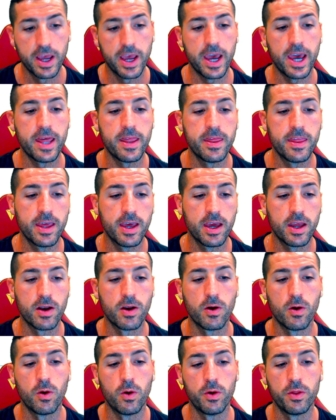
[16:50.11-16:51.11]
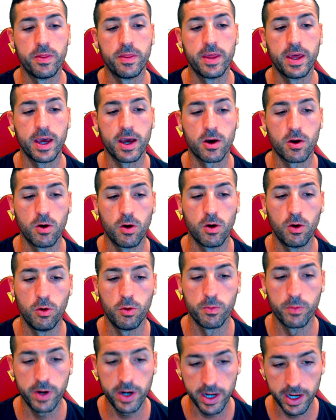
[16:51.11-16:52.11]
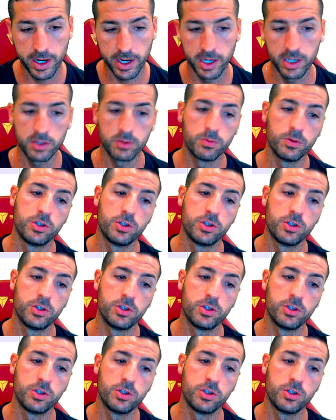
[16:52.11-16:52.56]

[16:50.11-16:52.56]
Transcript: And then on the column right,